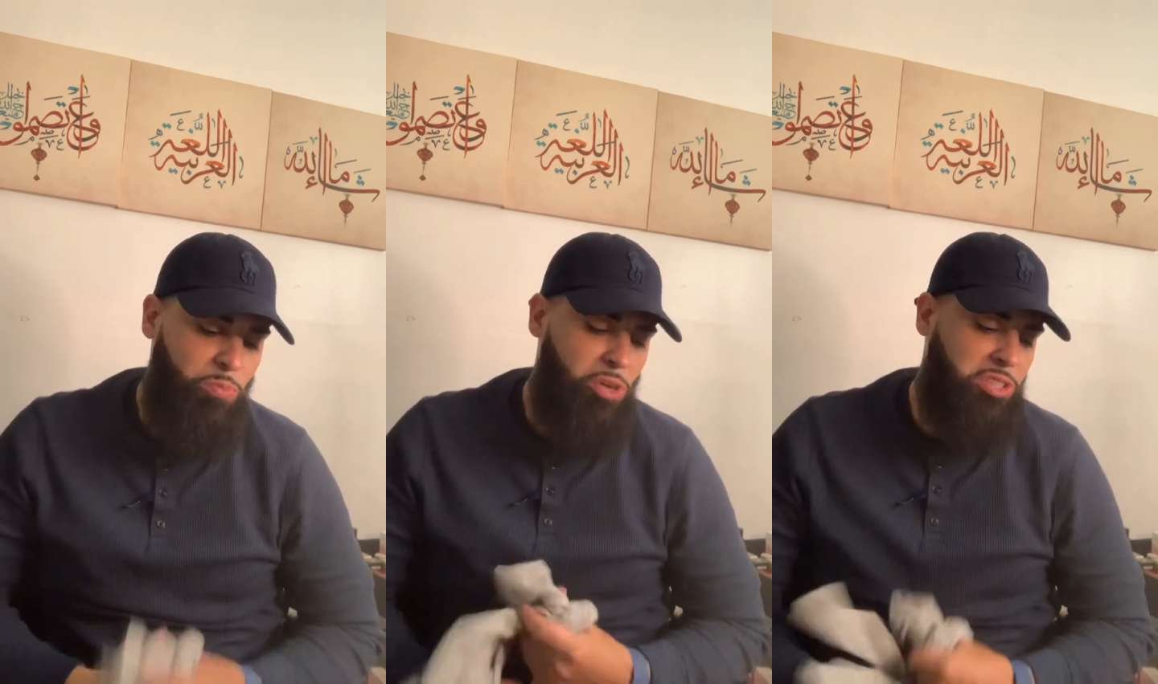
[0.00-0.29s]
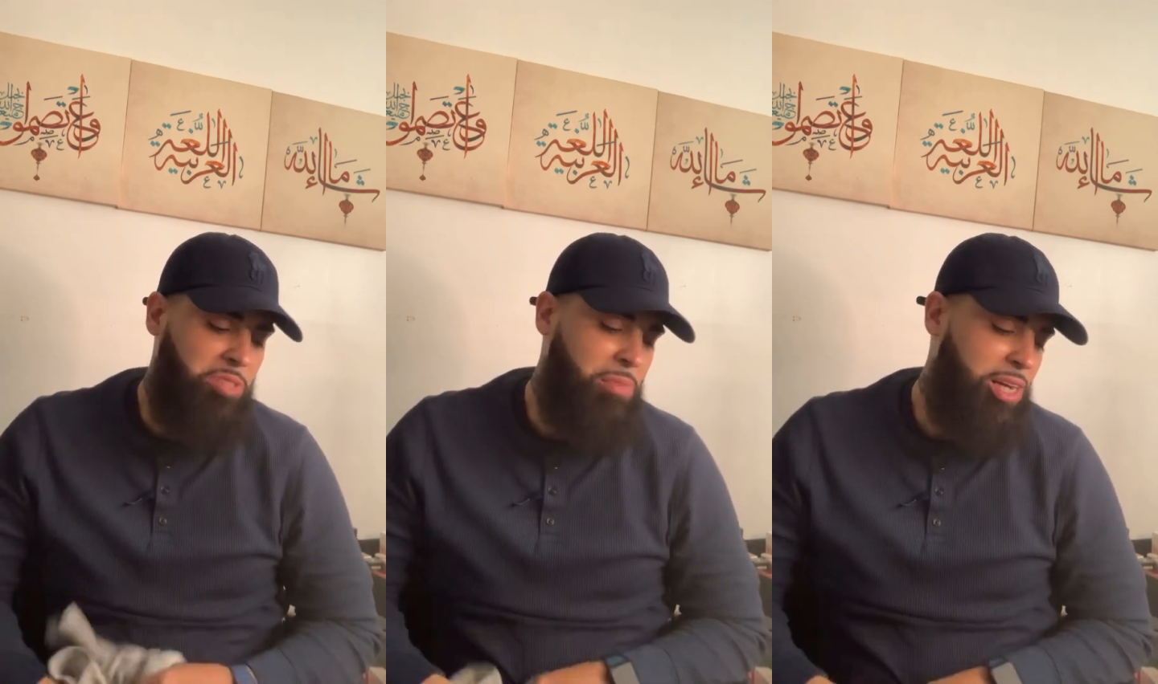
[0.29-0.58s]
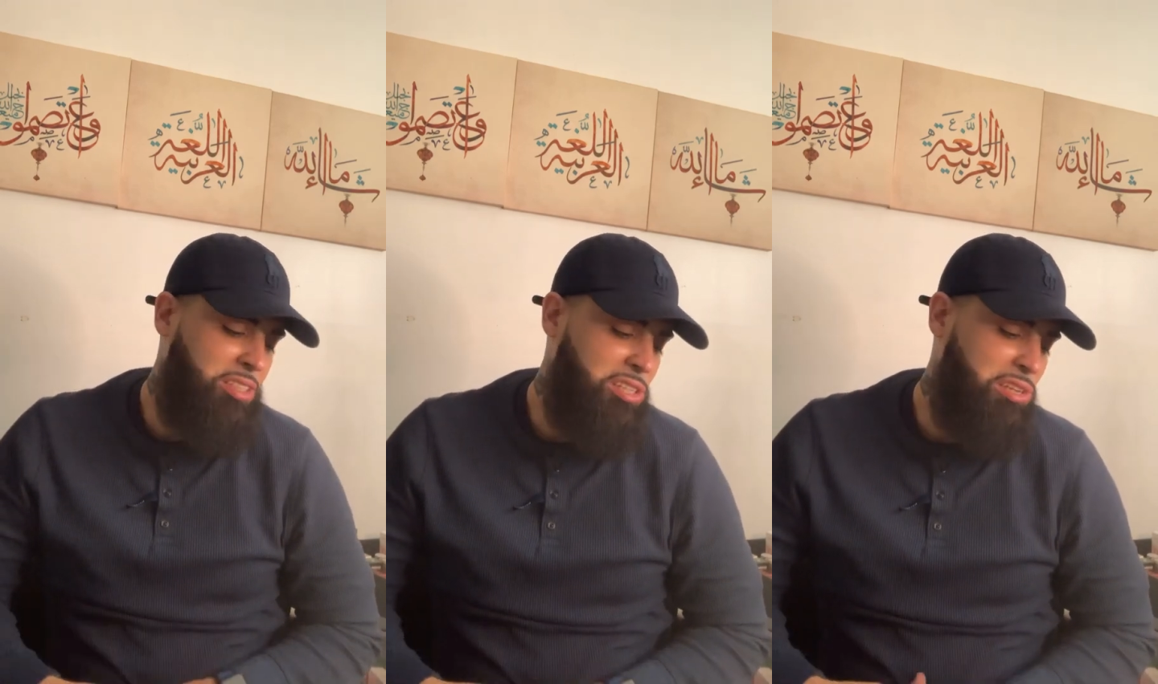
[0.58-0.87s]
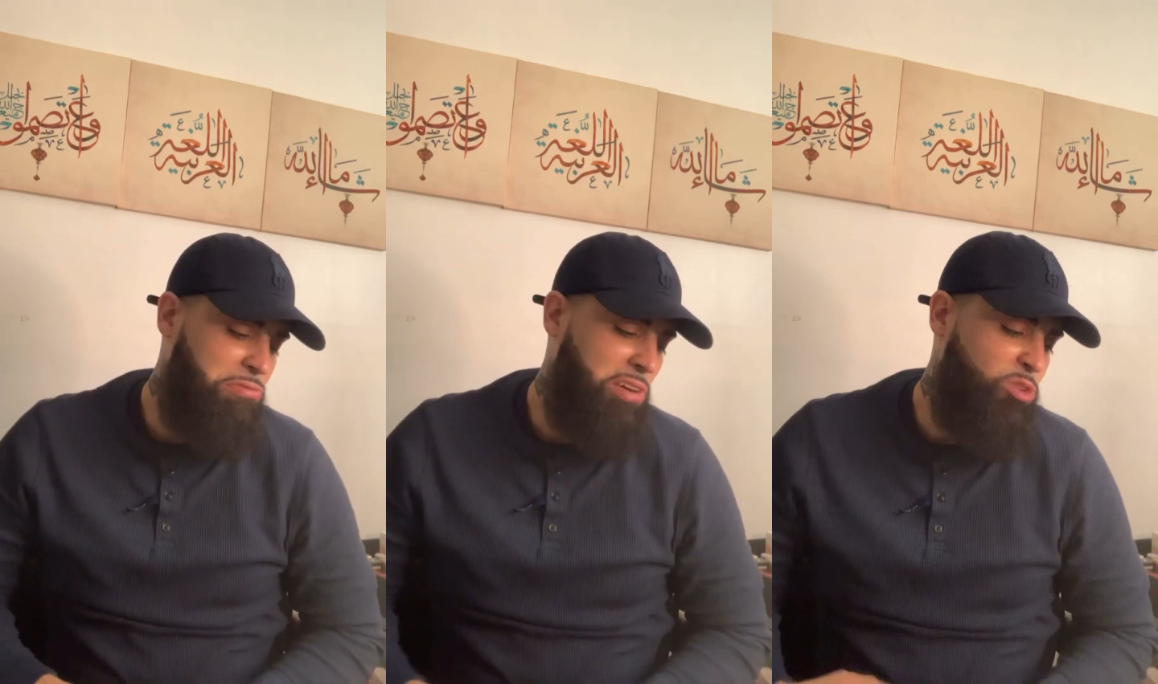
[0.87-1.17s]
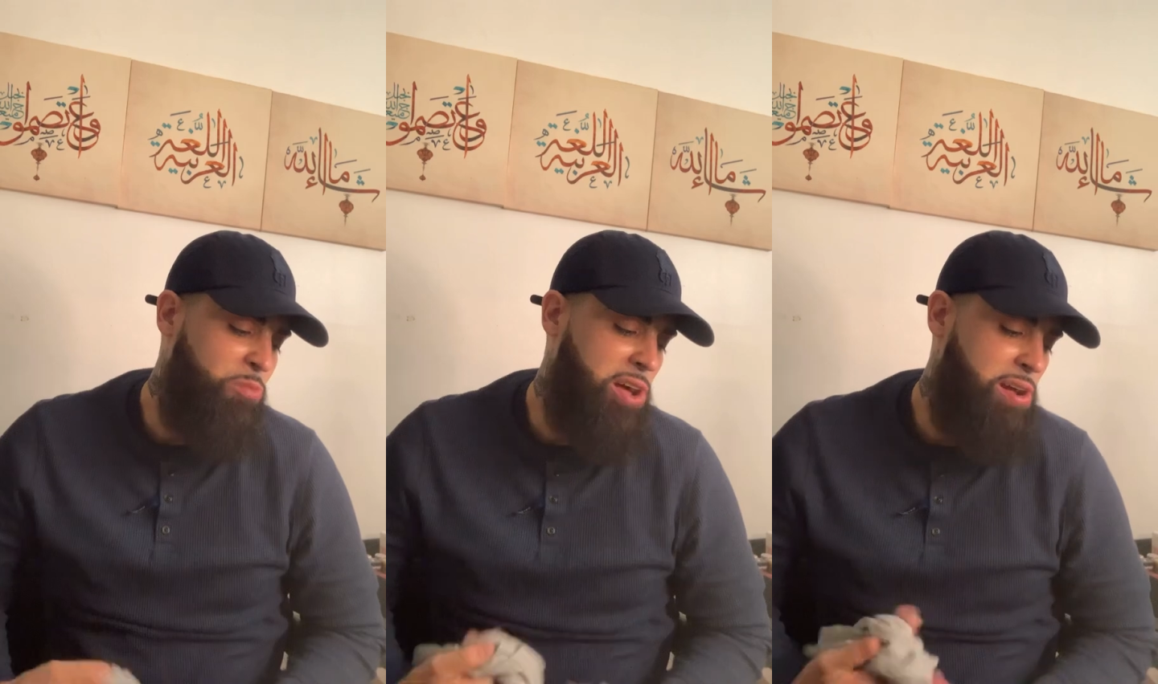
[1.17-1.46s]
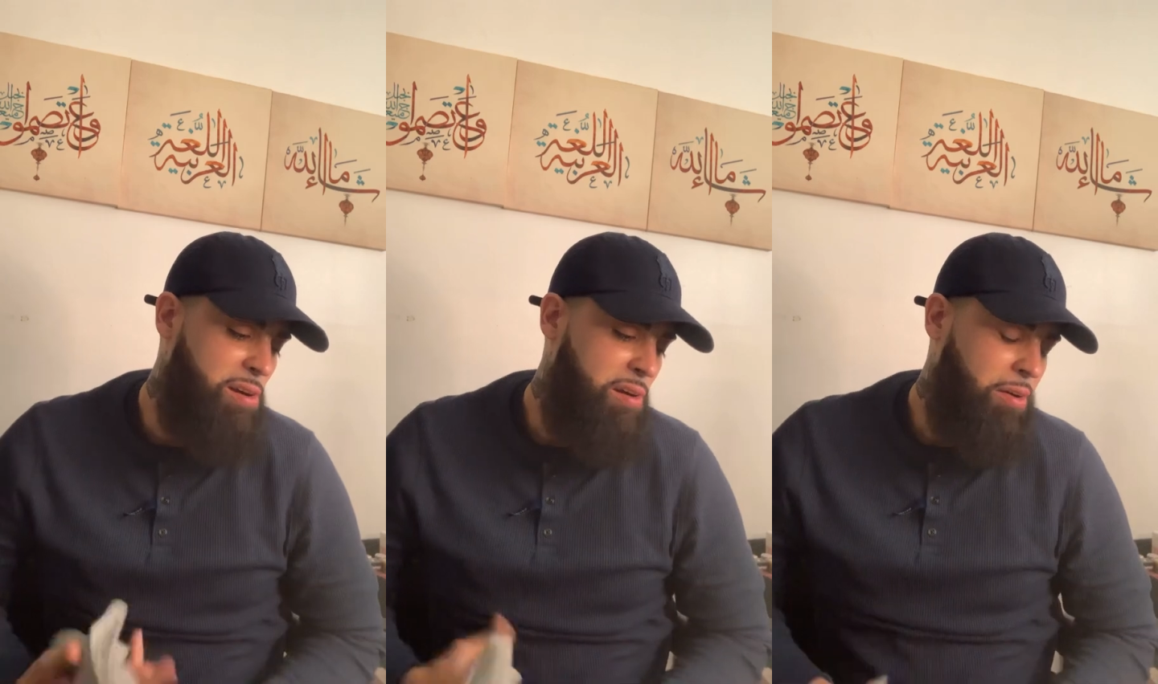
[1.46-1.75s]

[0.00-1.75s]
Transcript: mercy, man, to your fellow man.